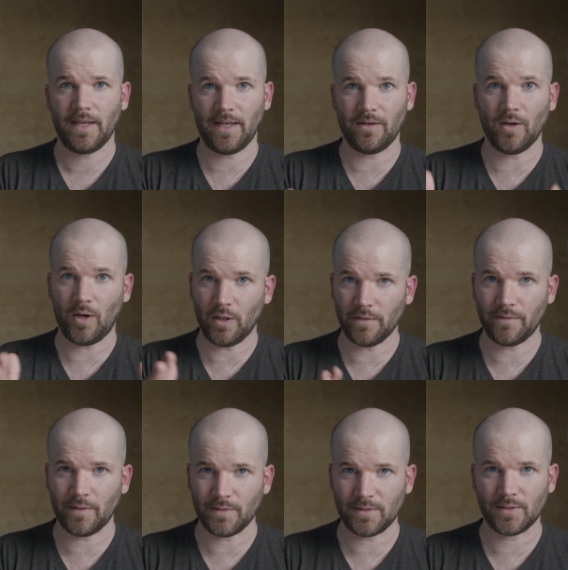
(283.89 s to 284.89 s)
and all of
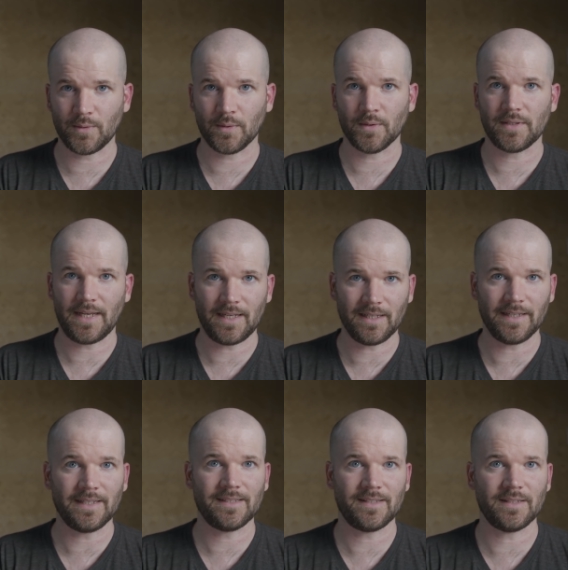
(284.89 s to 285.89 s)
those tutorials had
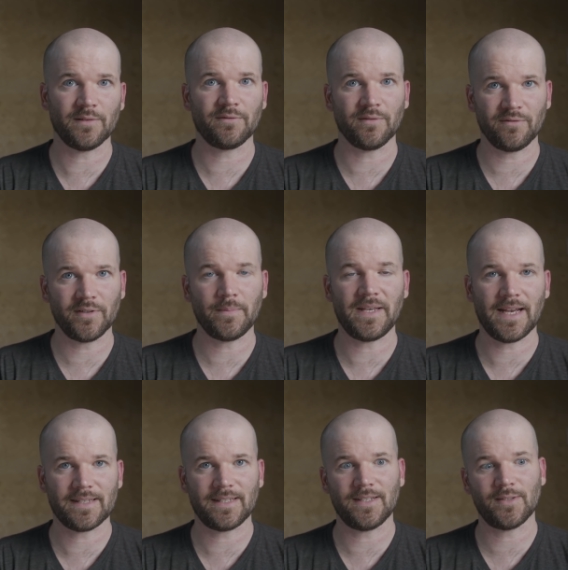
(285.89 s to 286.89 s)
links to different freebie
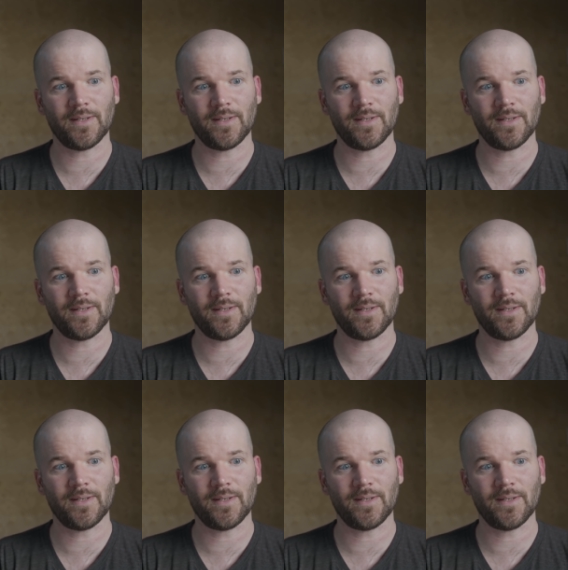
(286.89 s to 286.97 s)
assets.